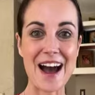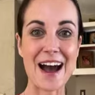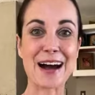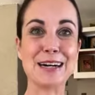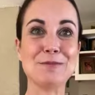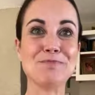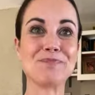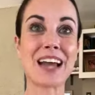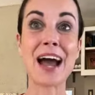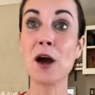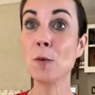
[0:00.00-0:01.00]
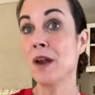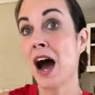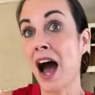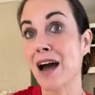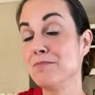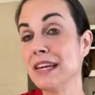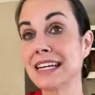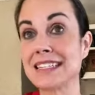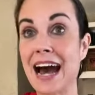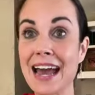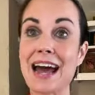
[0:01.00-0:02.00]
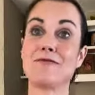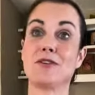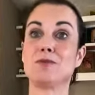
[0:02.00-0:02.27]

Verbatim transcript: Um, I hope not because I have the